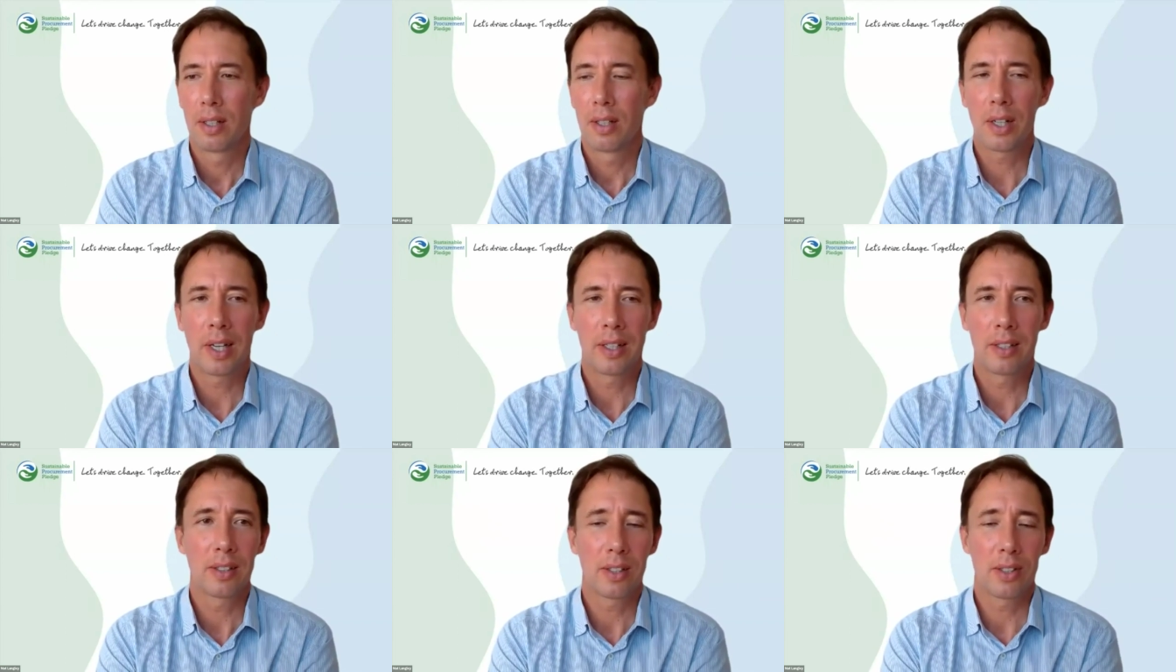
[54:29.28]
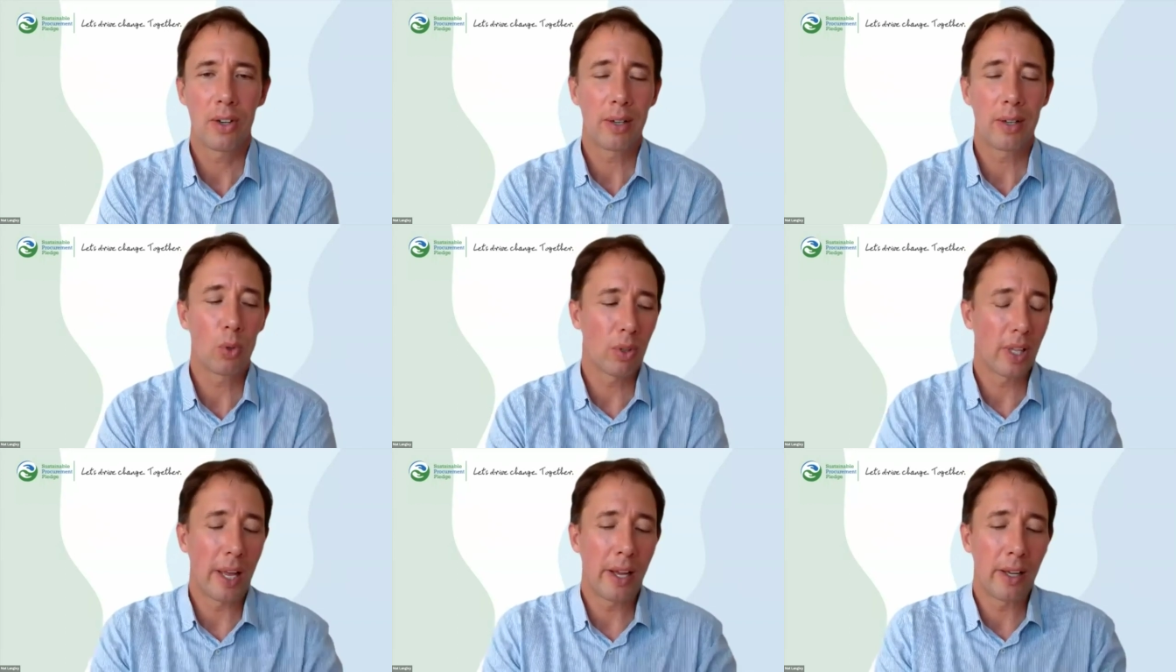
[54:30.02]
Okay, great.
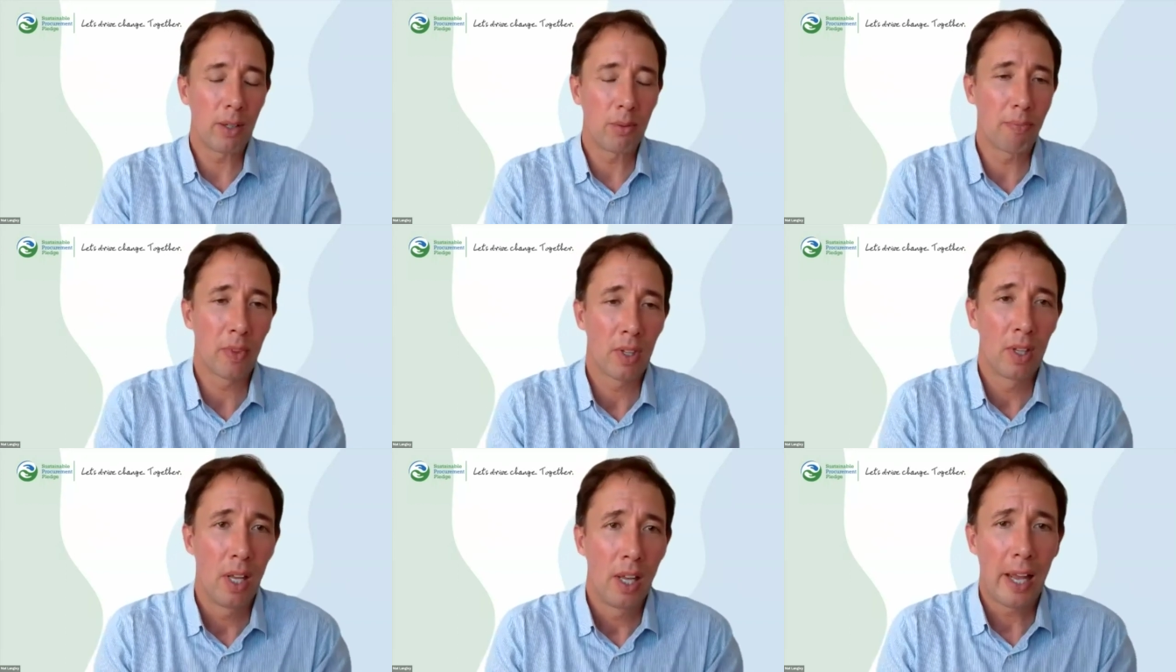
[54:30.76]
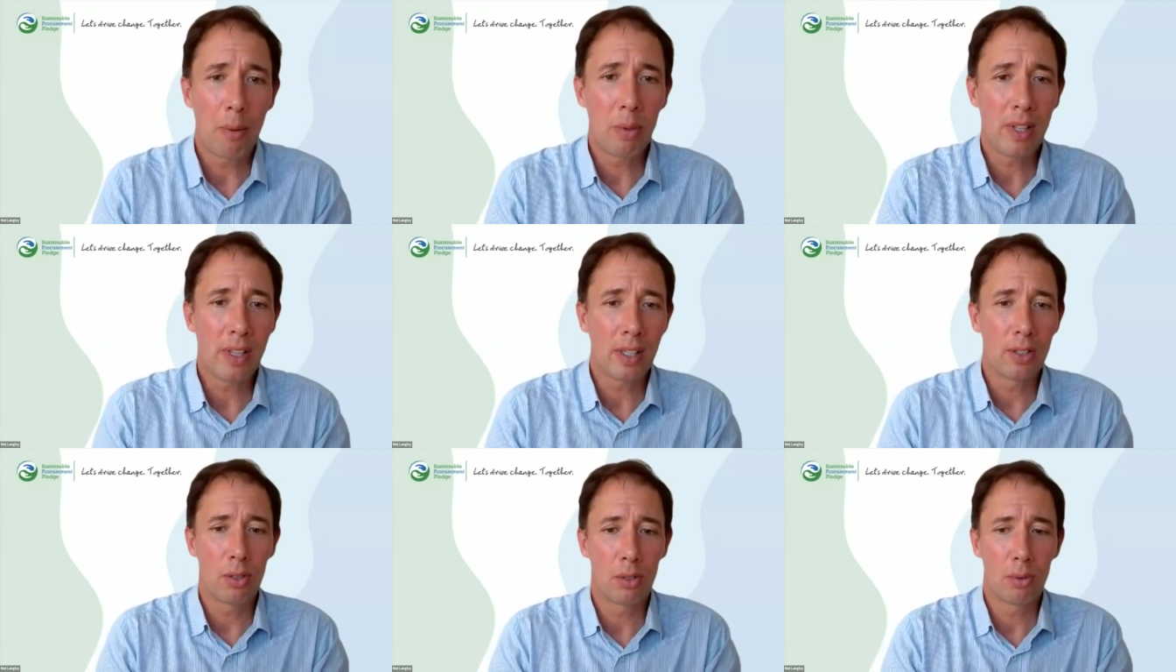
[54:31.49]
Well, um, happy that
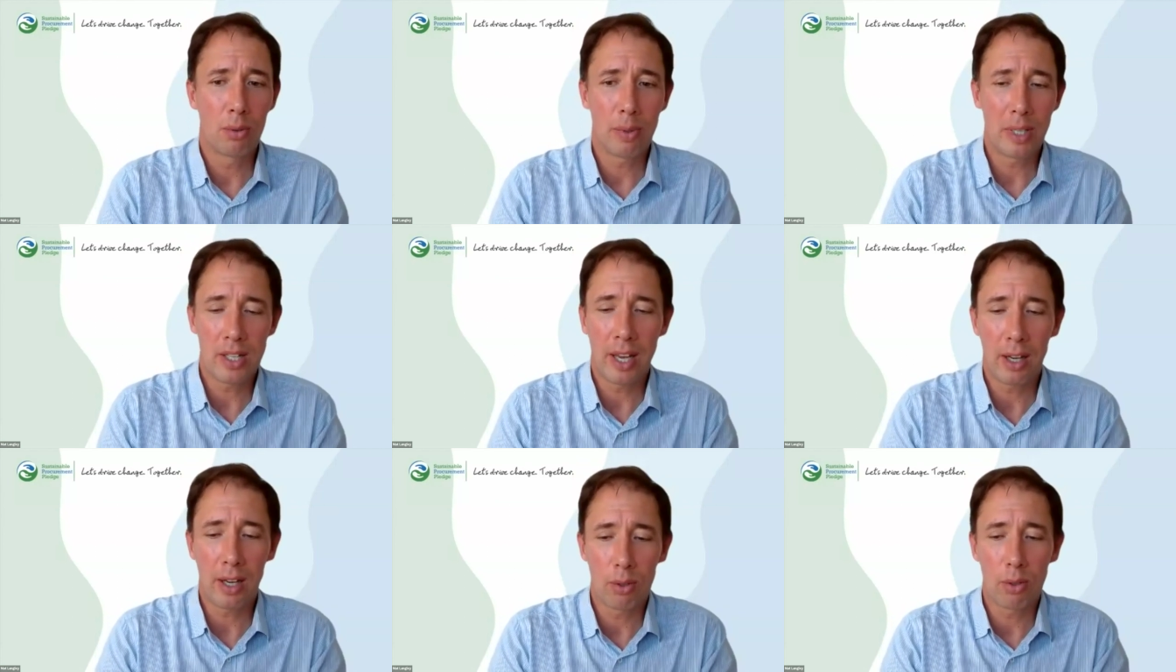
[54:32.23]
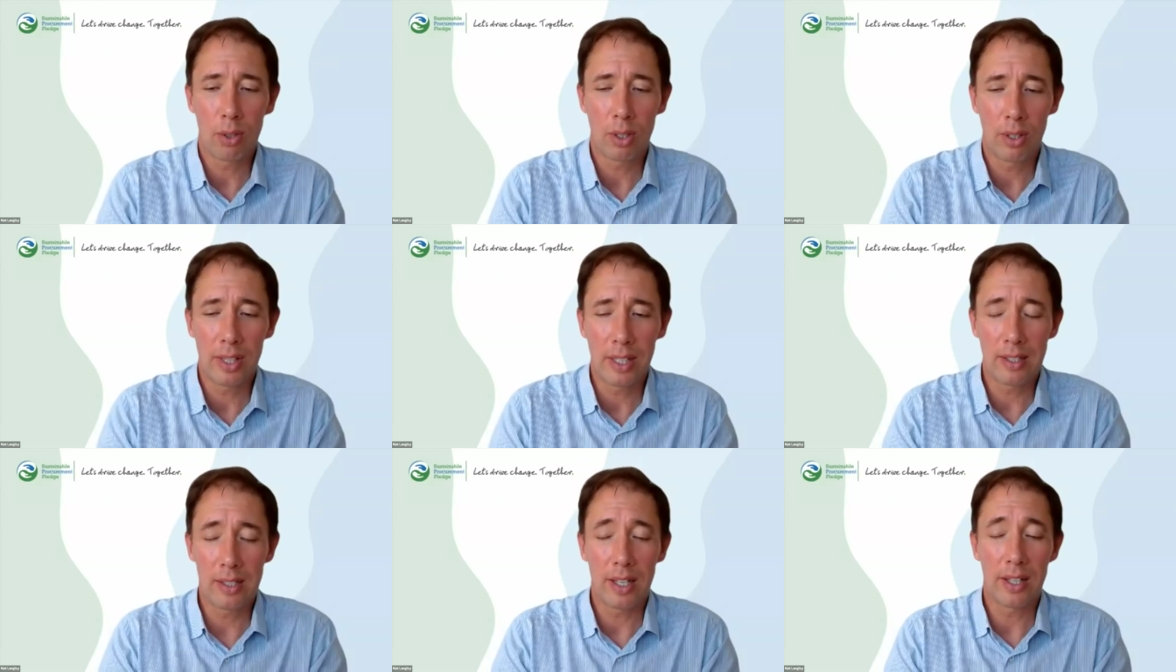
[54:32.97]
you reach out or
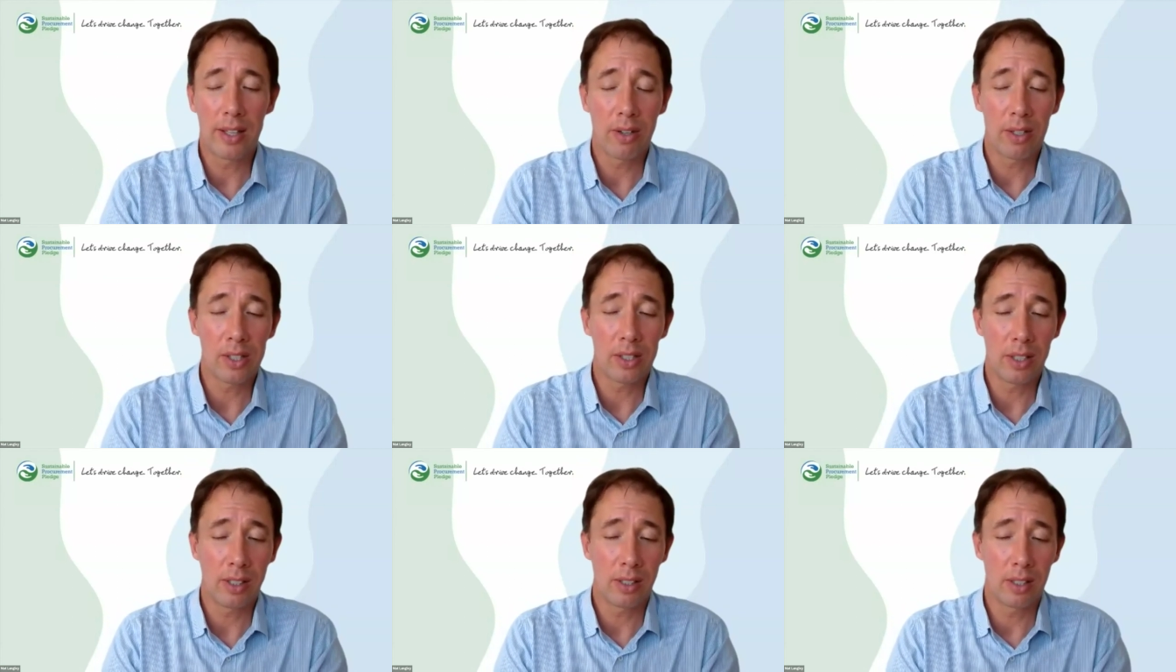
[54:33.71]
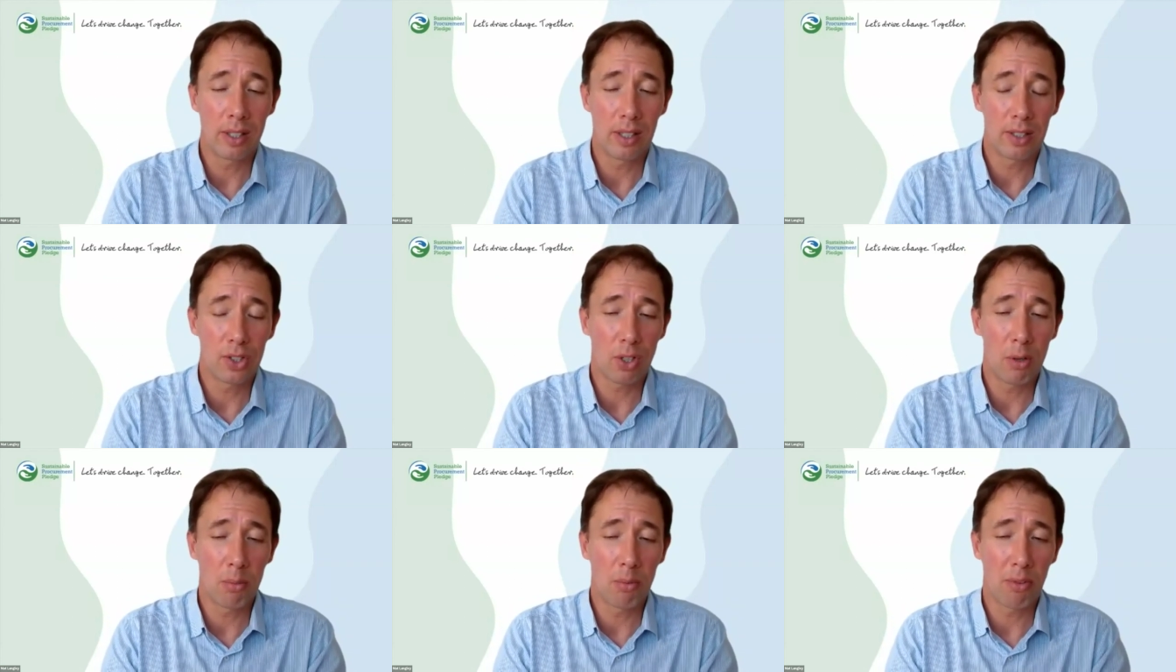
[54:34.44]
there's there is a the
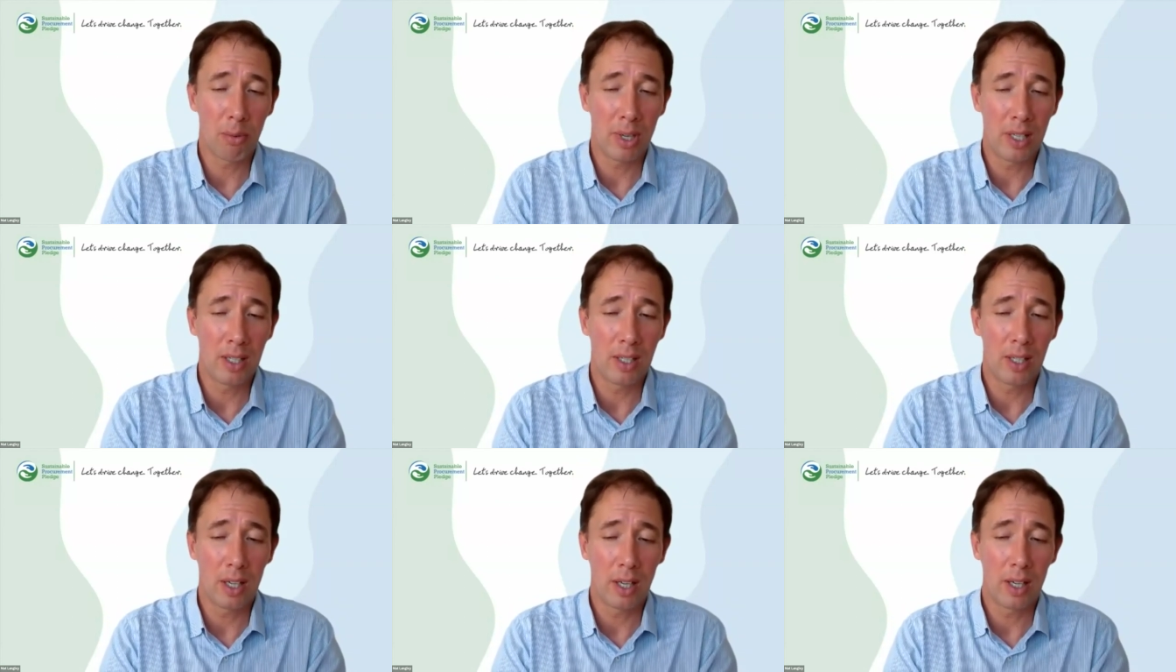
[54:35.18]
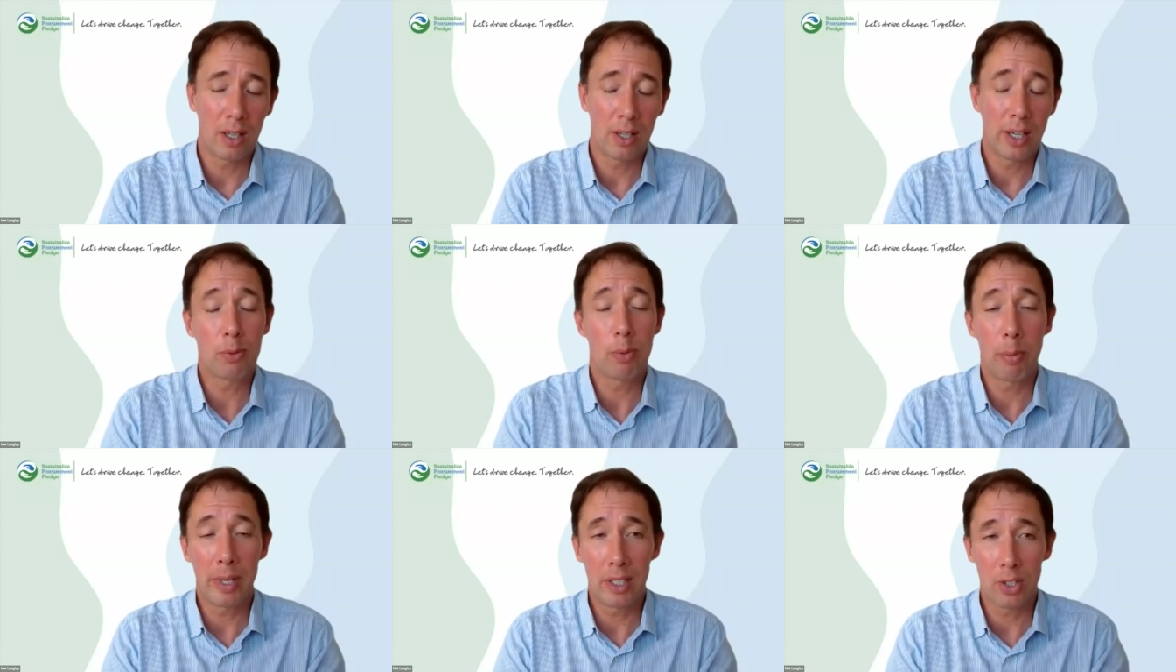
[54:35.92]
scope three uh,
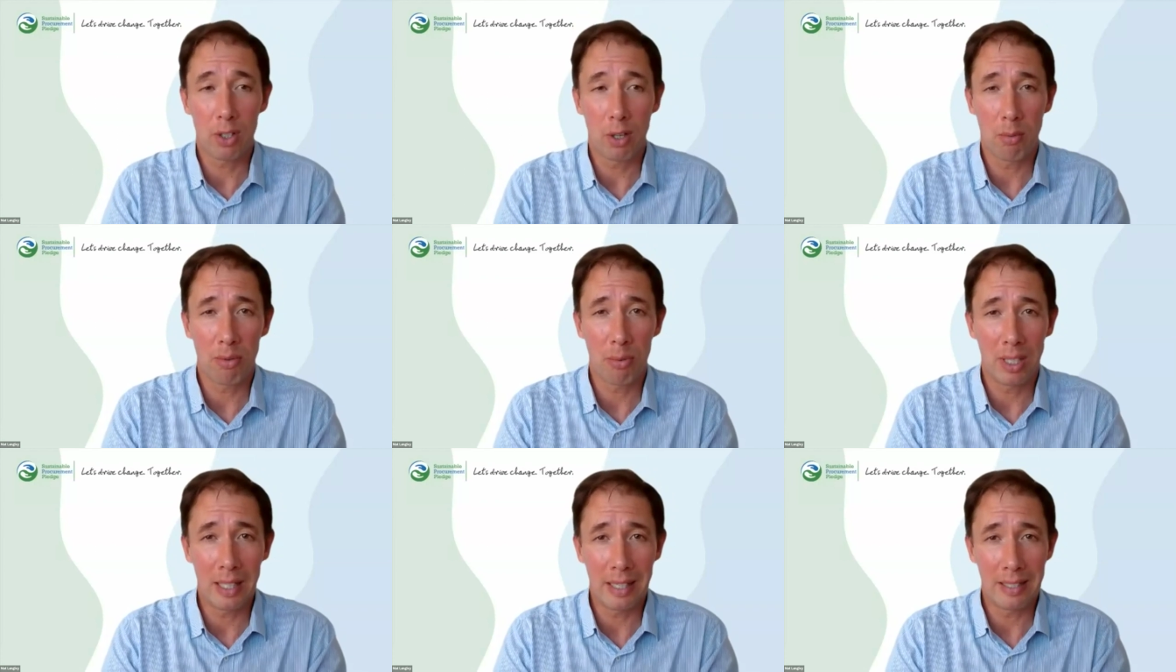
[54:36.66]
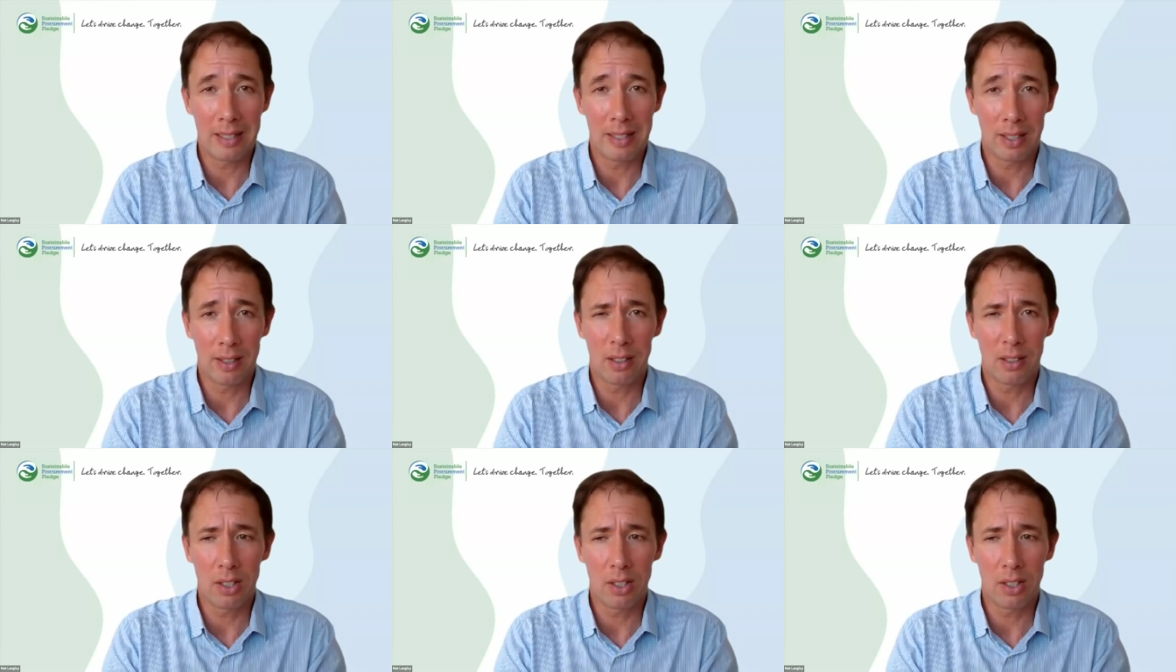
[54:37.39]
SPP scope three LinkedIn.